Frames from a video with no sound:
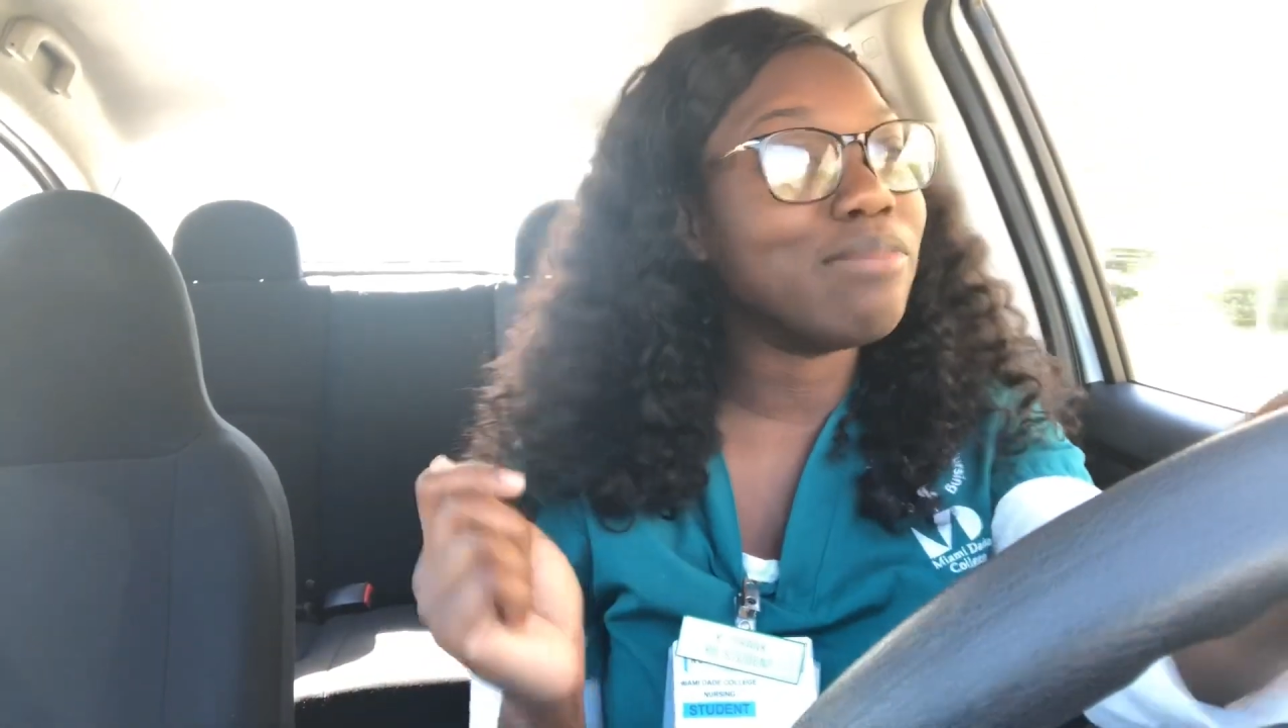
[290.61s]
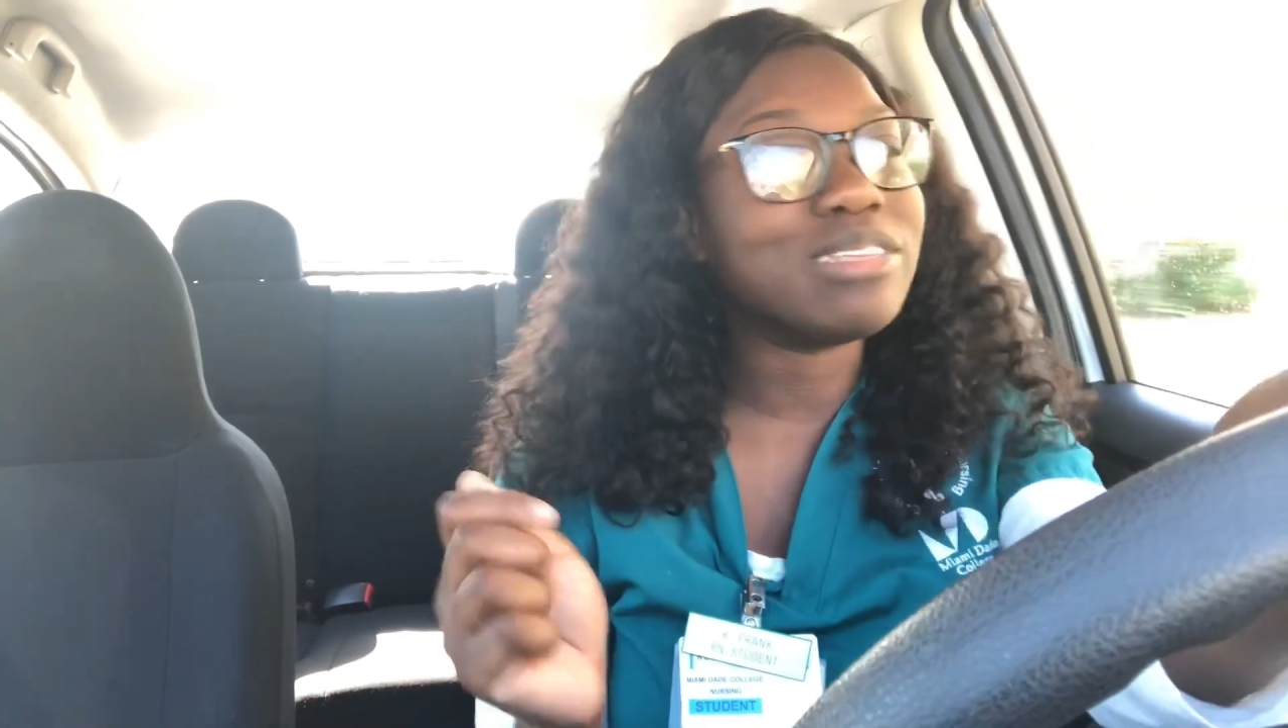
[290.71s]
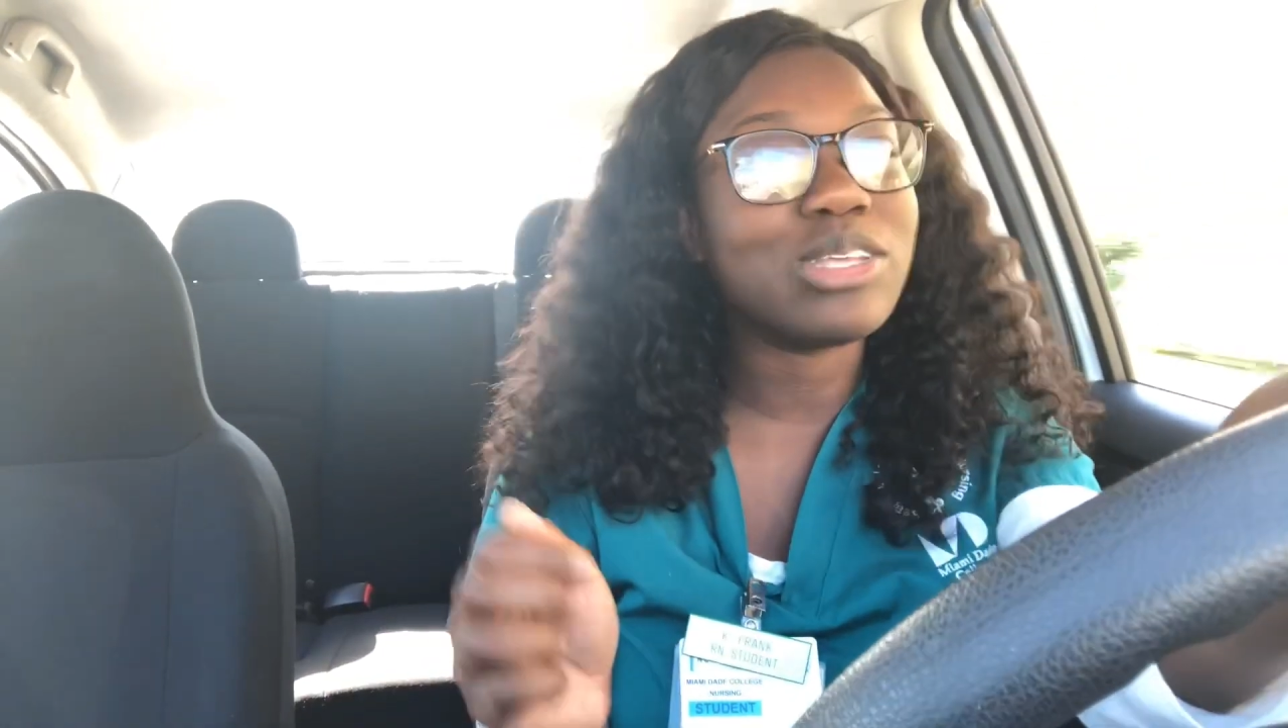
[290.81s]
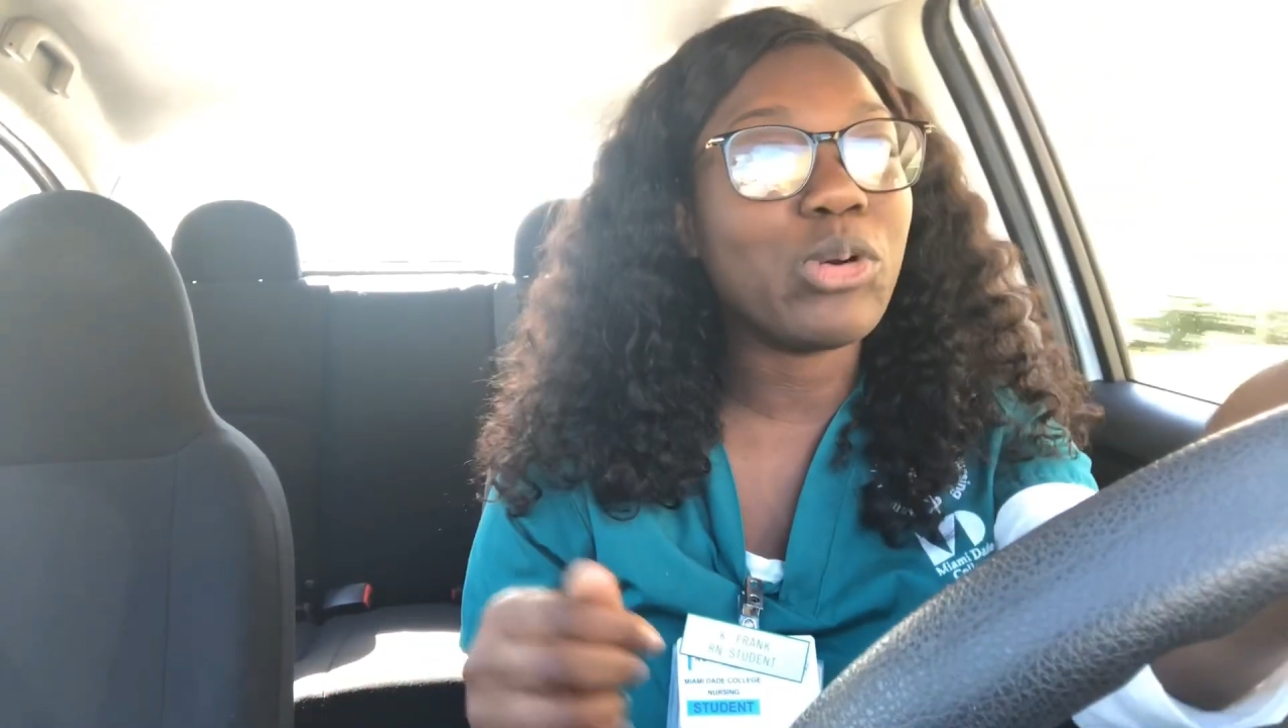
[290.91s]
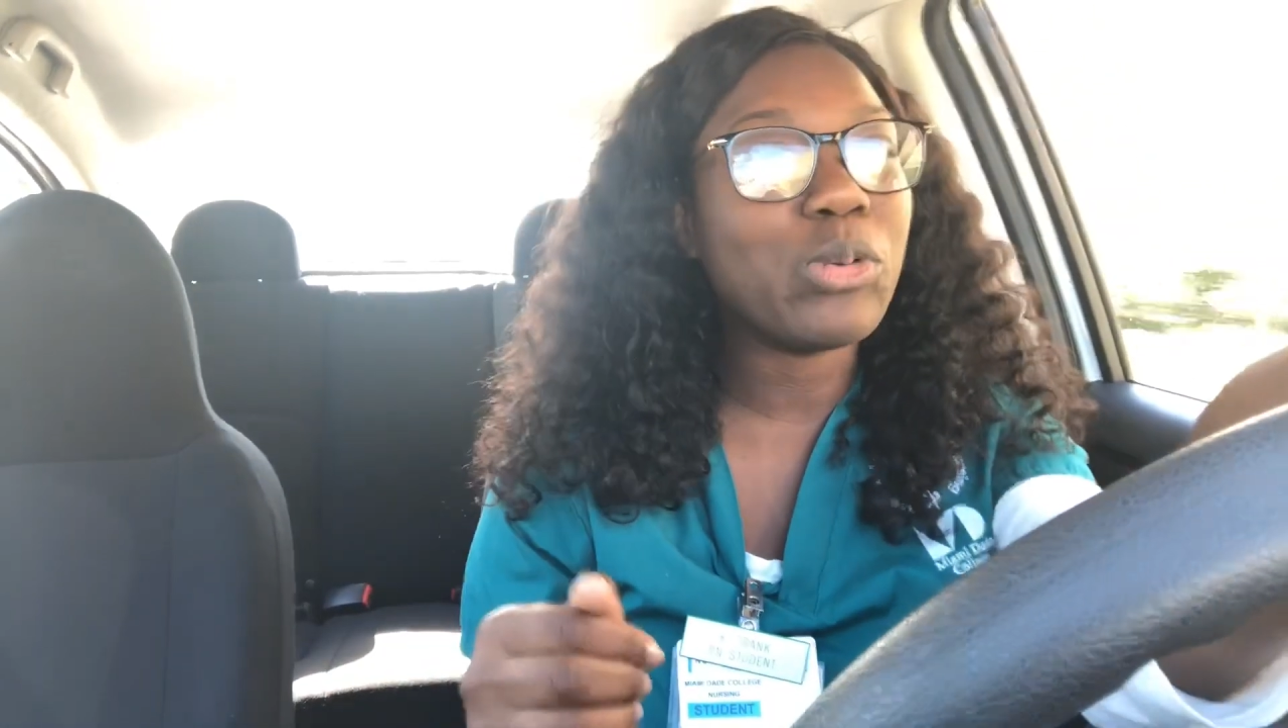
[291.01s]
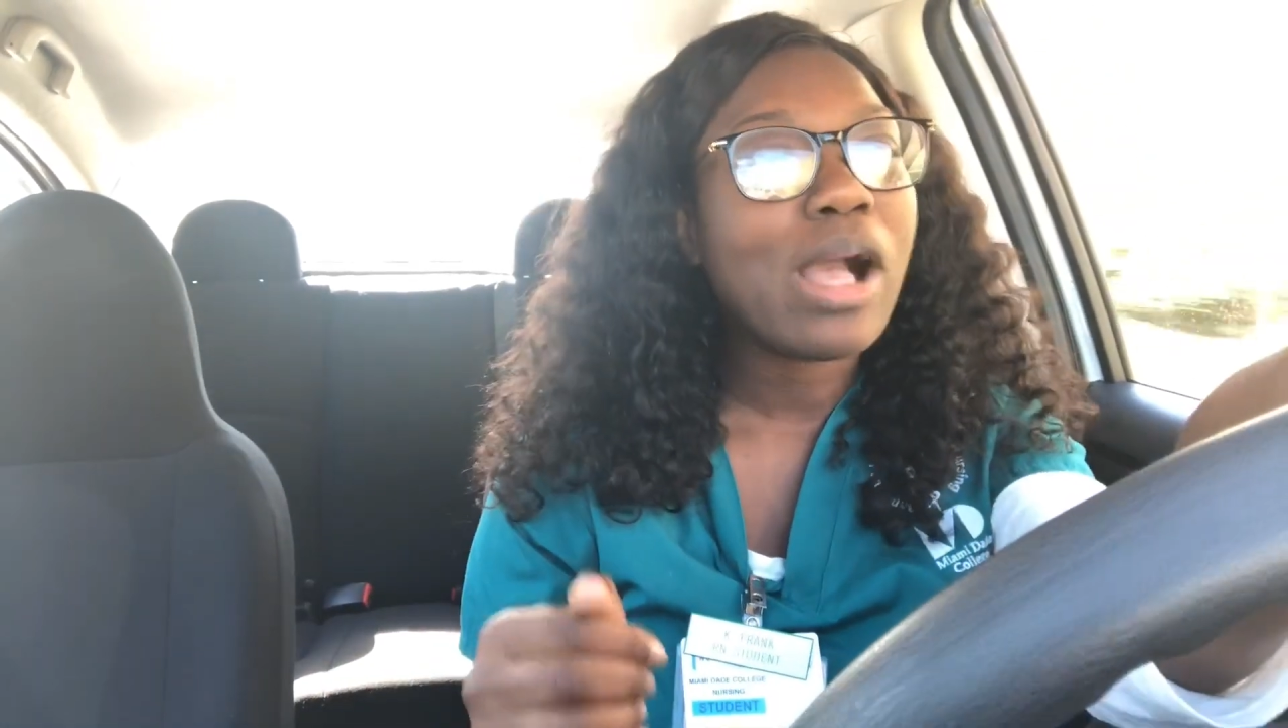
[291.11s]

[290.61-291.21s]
I'm so